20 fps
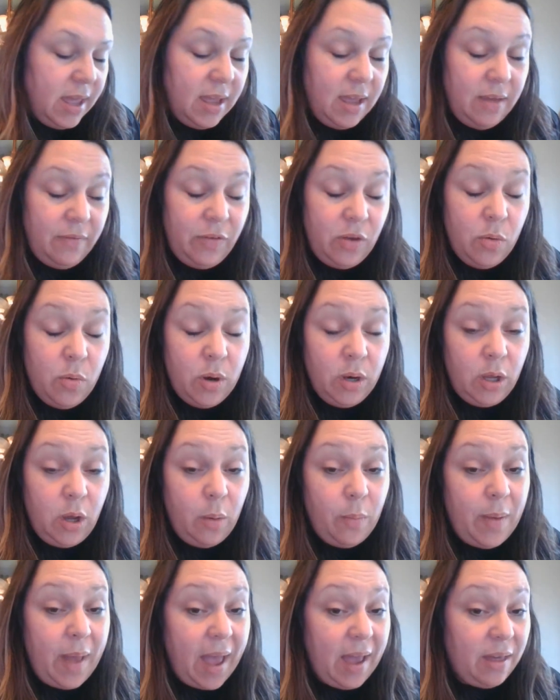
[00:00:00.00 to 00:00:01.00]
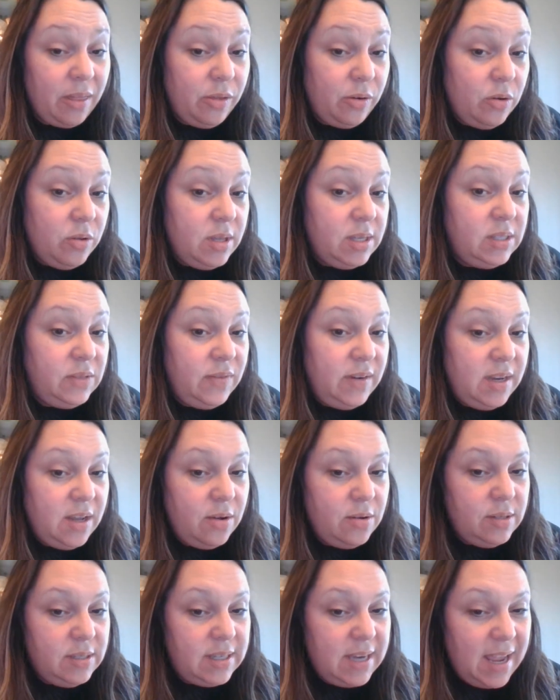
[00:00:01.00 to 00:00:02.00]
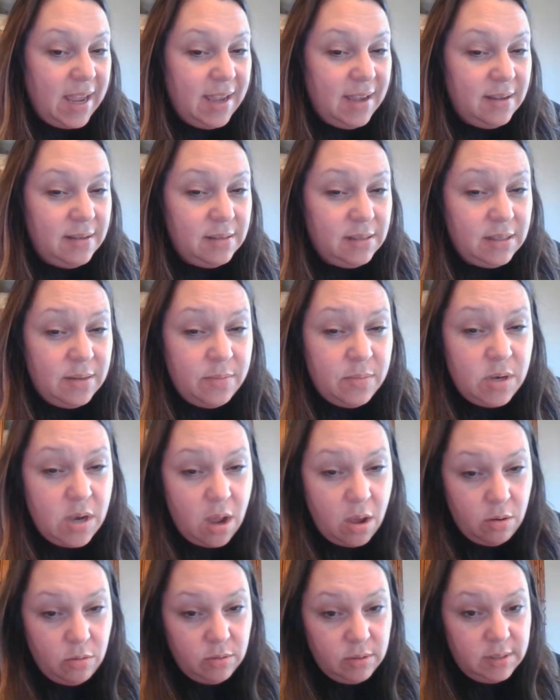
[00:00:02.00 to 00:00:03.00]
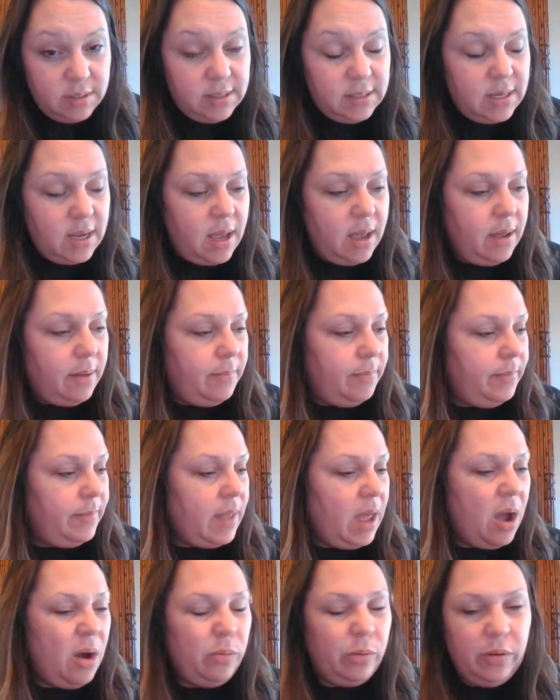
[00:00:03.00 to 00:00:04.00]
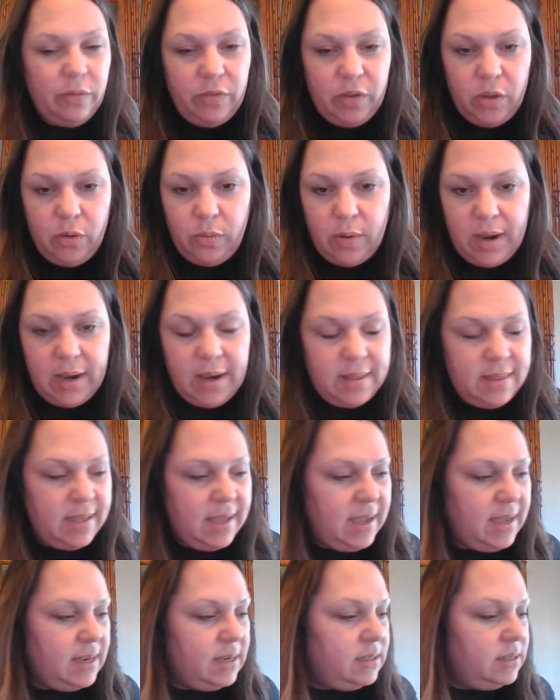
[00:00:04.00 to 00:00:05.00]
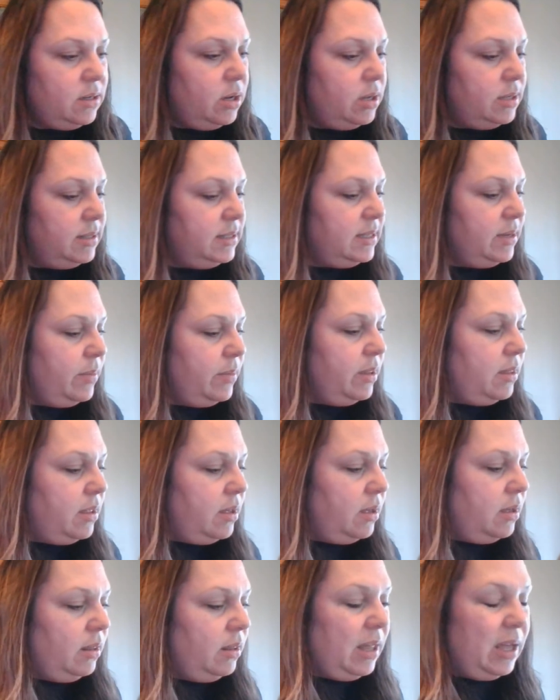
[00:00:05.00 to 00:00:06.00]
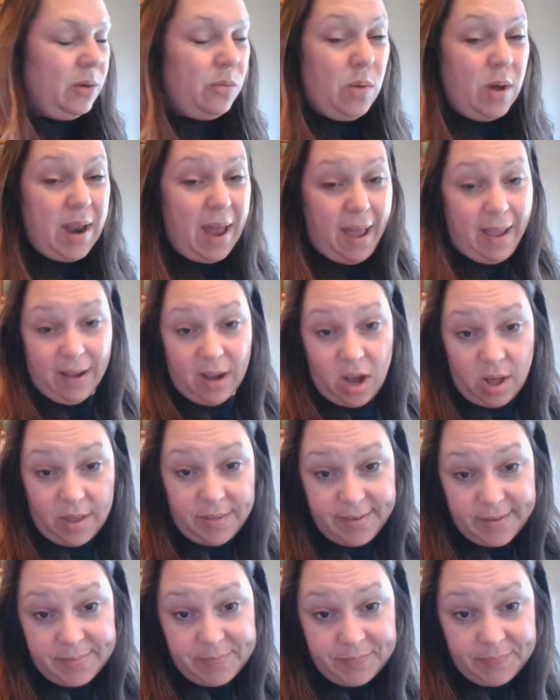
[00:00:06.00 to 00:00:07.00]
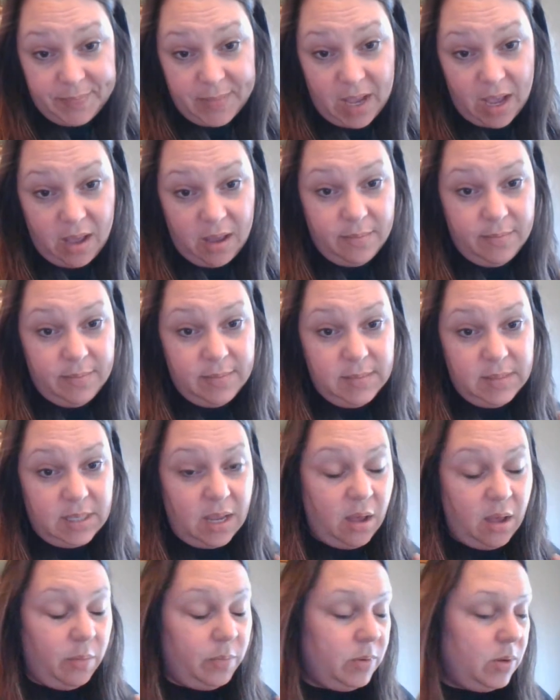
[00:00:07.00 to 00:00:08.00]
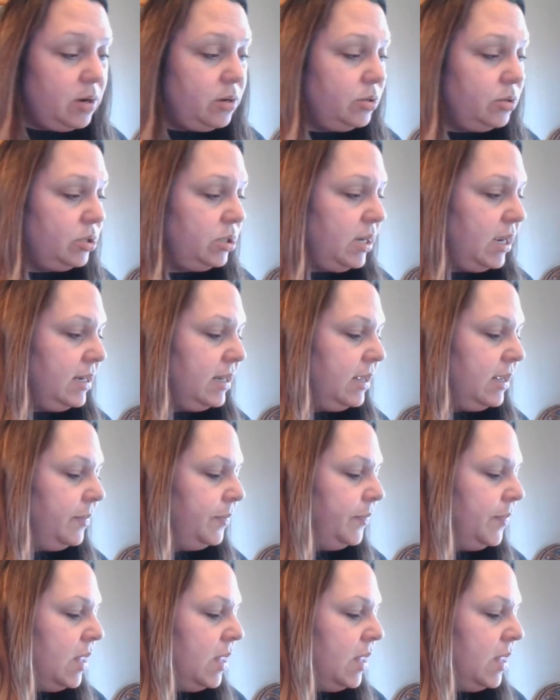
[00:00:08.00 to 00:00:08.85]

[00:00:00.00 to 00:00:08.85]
If you want to go back through this video and take some notes, I'll review right at the end on some of the, like what I call them, to help you understand it.